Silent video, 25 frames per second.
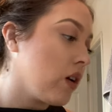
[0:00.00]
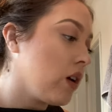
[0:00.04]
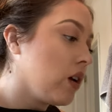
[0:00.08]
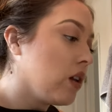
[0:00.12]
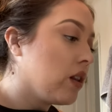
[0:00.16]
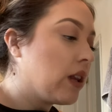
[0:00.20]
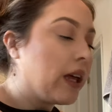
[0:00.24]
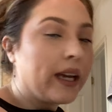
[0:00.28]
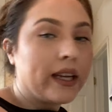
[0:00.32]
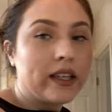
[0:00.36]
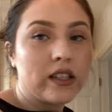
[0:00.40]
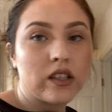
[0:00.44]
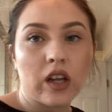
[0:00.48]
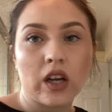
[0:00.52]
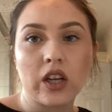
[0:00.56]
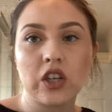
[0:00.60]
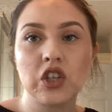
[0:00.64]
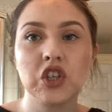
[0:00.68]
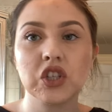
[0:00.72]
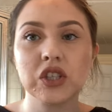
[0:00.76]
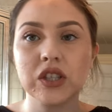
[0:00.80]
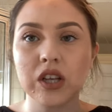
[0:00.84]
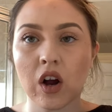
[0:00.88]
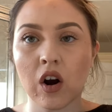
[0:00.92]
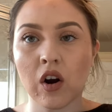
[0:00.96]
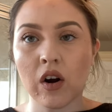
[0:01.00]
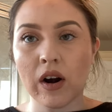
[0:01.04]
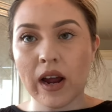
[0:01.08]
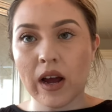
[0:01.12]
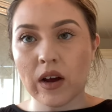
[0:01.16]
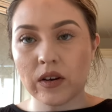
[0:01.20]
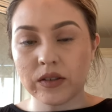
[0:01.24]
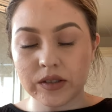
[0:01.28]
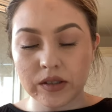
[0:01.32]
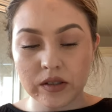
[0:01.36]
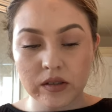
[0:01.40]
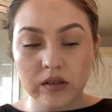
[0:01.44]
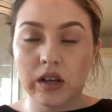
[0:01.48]
like, it's not just our
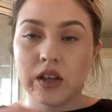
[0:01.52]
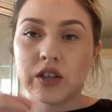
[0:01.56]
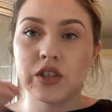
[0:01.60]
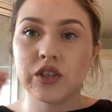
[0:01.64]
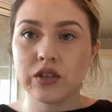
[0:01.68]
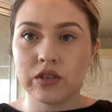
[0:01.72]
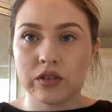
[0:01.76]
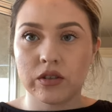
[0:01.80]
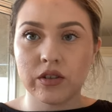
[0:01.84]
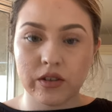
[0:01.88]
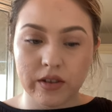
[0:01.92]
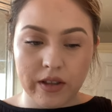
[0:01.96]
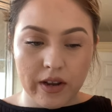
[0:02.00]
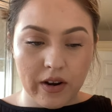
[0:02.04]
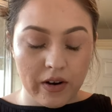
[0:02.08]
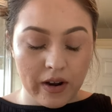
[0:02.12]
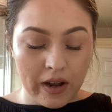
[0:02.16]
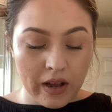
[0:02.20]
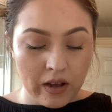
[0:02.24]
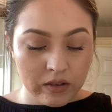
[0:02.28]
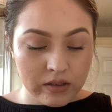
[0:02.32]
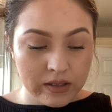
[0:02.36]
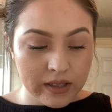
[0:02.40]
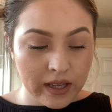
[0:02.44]
house, it's not just their house.